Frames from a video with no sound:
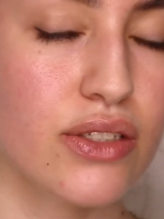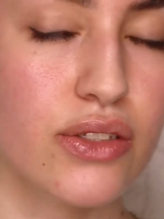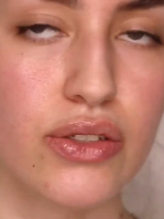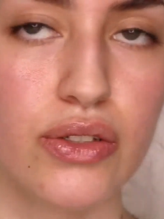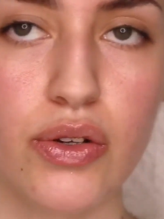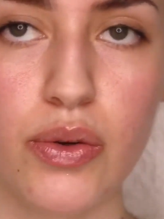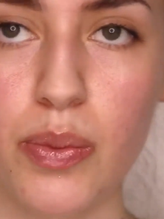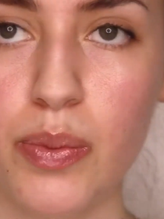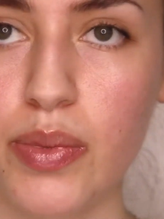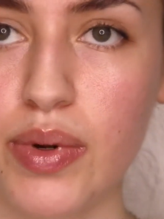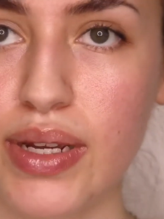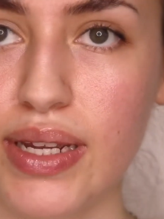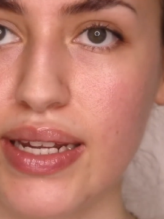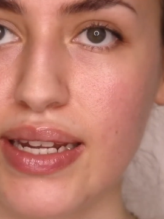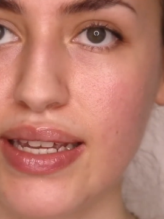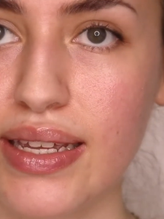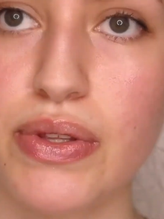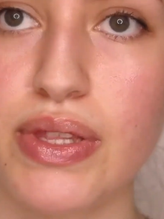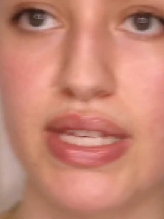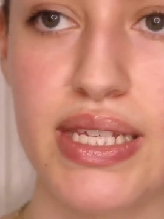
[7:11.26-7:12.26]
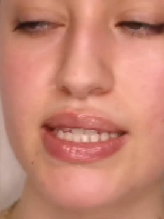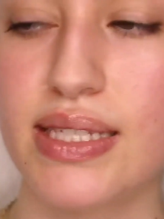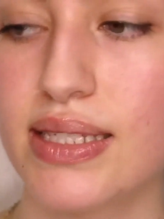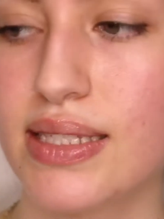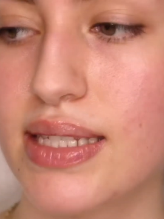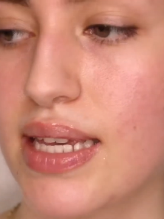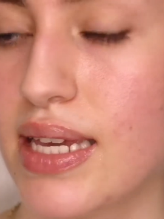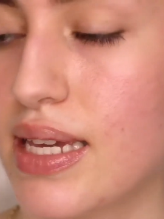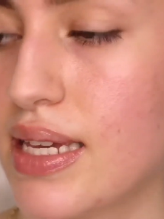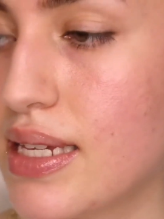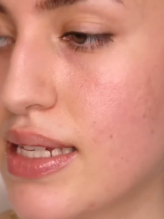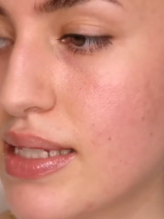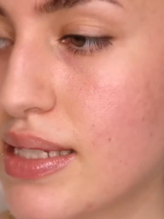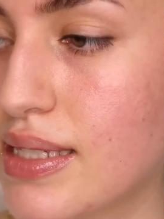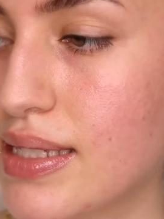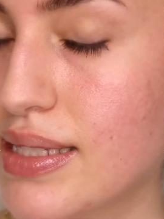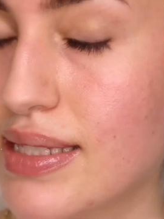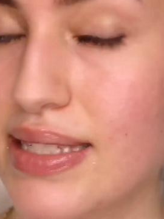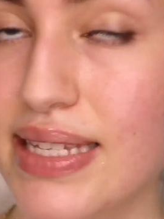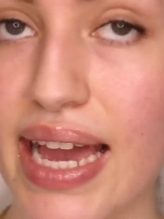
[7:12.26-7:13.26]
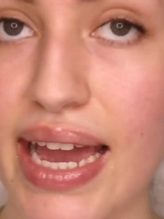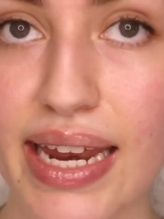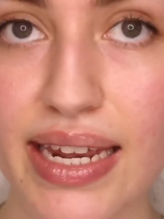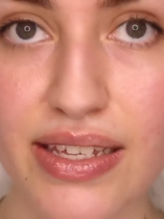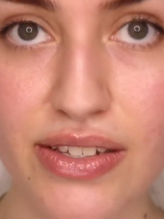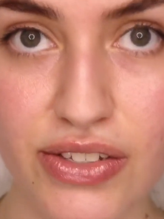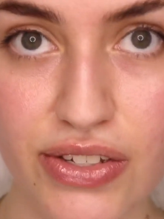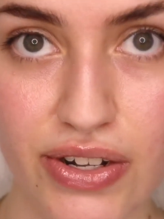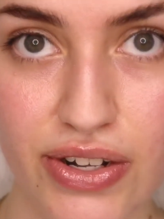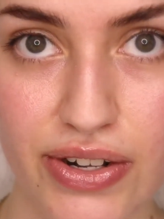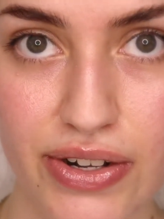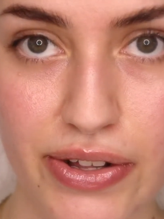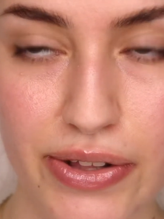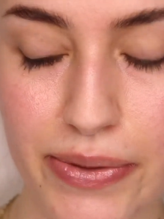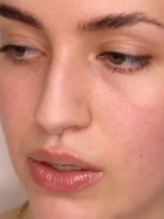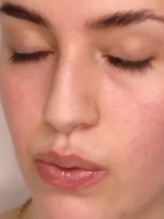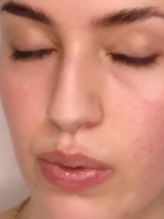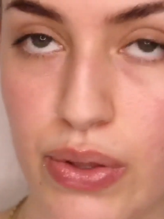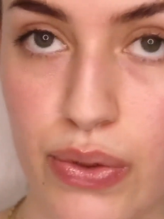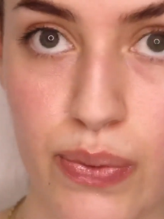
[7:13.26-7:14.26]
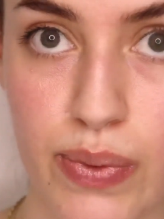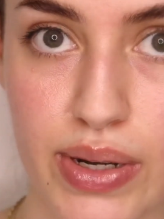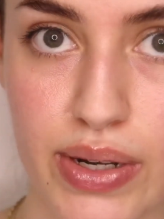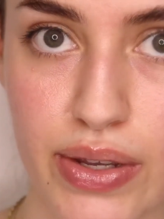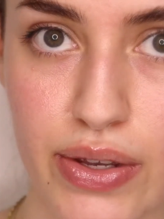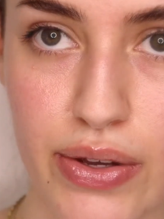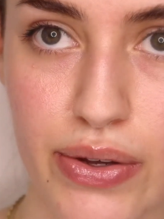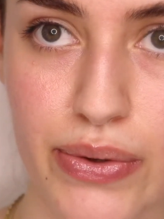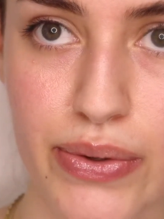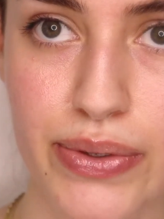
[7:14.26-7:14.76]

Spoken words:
so pretty. This is Daddy's Girl with one coat.